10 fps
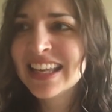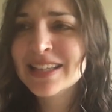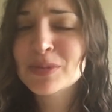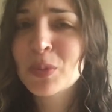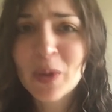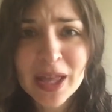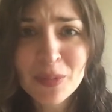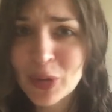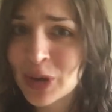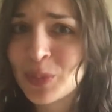is way
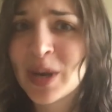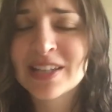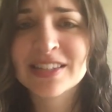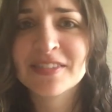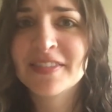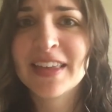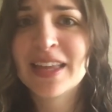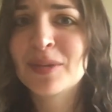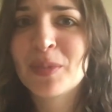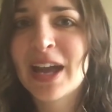more impressive
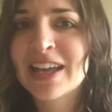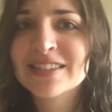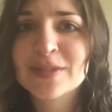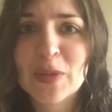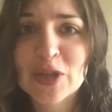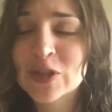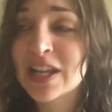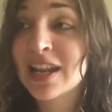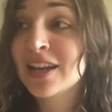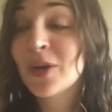in my estimation,
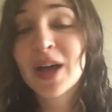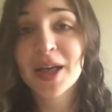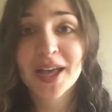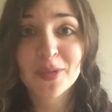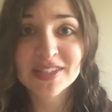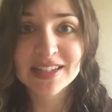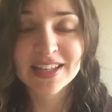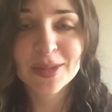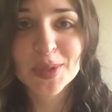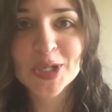and I know I wasn't
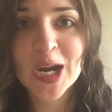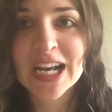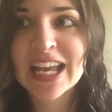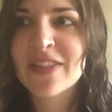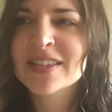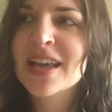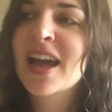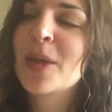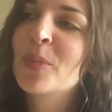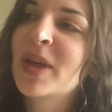in the majority at the
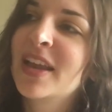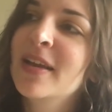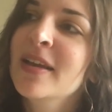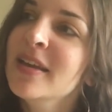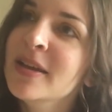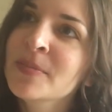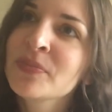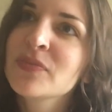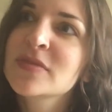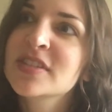time, but
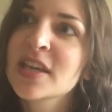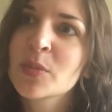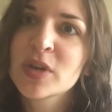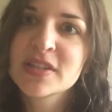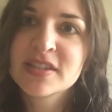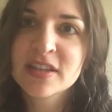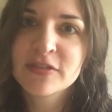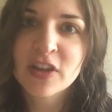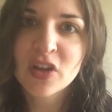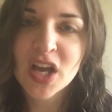Sing Unburied Sing
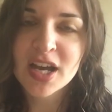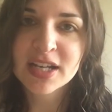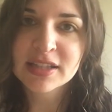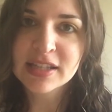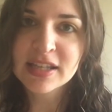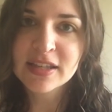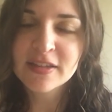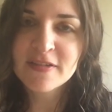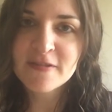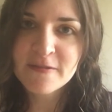felt oddly
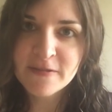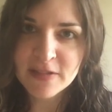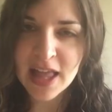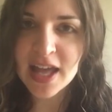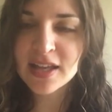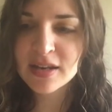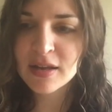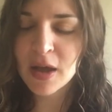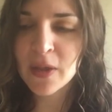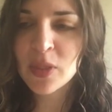flat
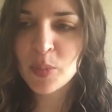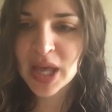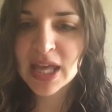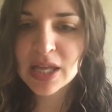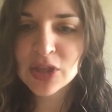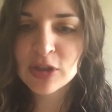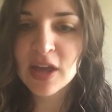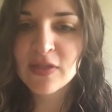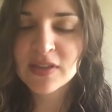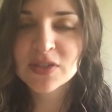on the page,
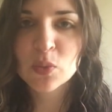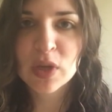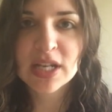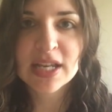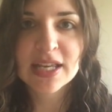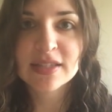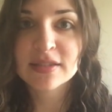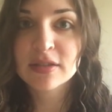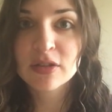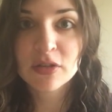and this one
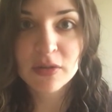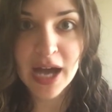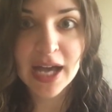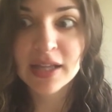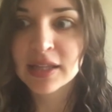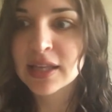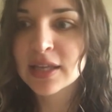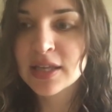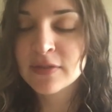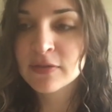is
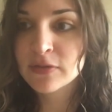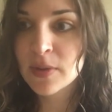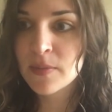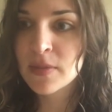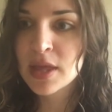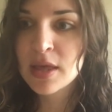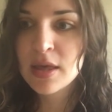crackling, even from